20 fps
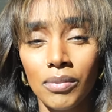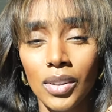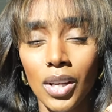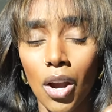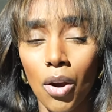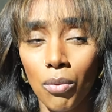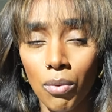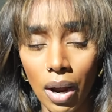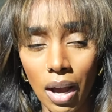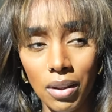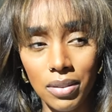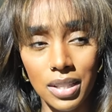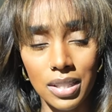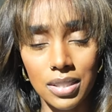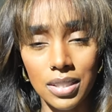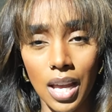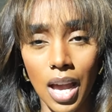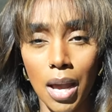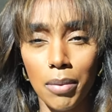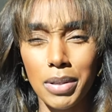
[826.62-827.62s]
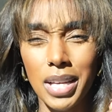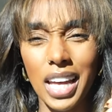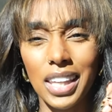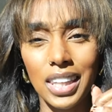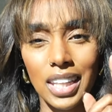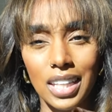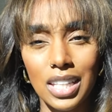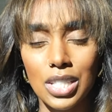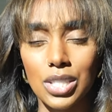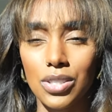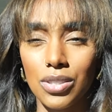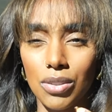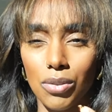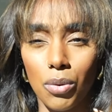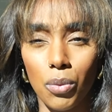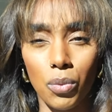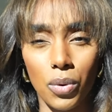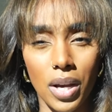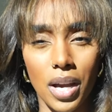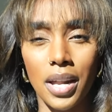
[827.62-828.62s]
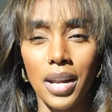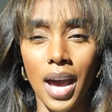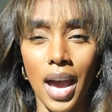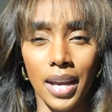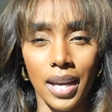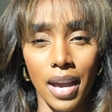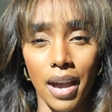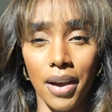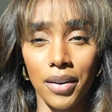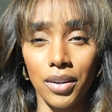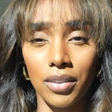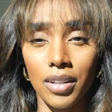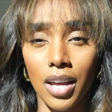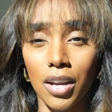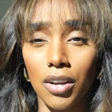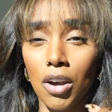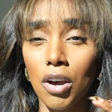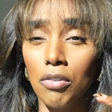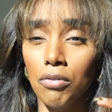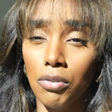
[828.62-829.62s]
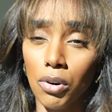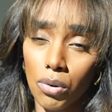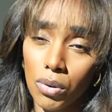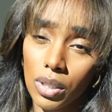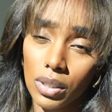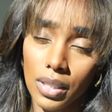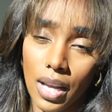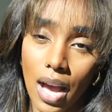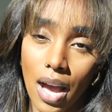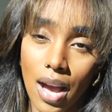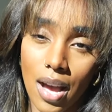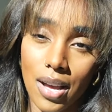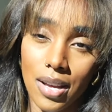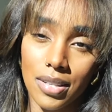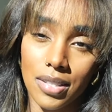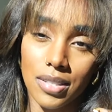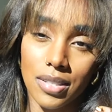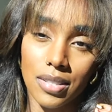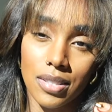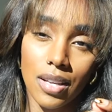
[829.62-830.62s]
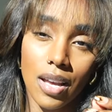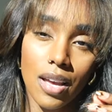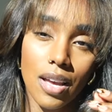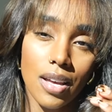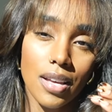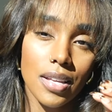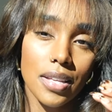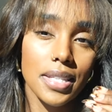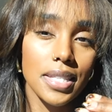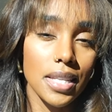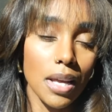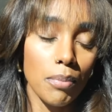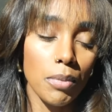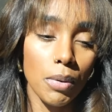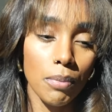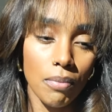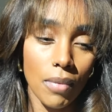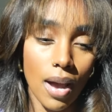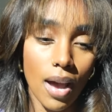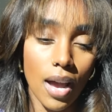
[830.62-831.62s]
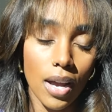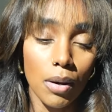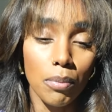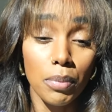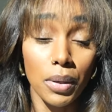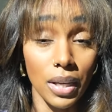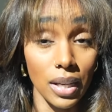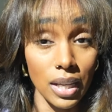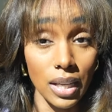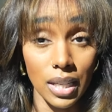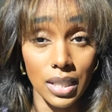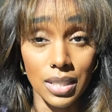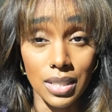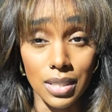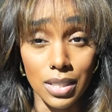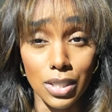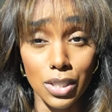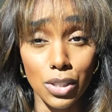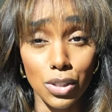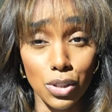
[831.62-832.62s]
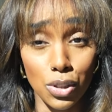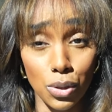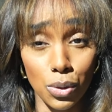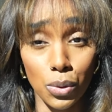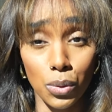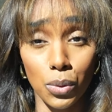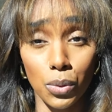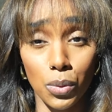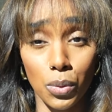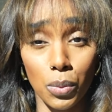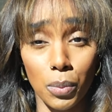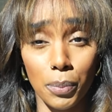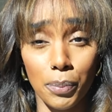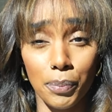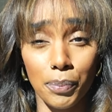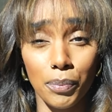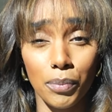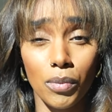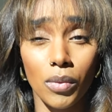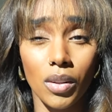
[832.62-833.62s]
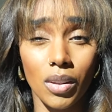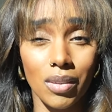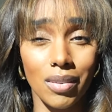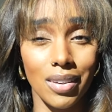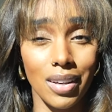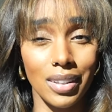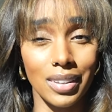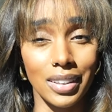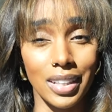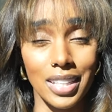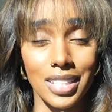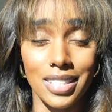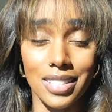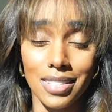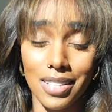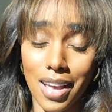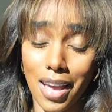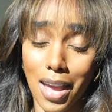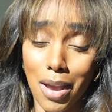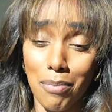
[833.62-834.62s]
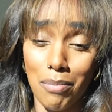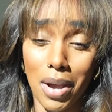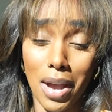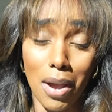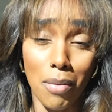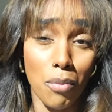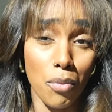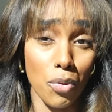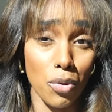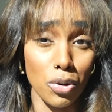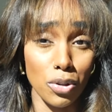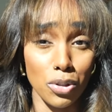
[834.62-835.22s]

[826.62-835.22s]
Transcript: Around this time, I think it's when I kind of like vocalize some of my opinions to, let's say, my more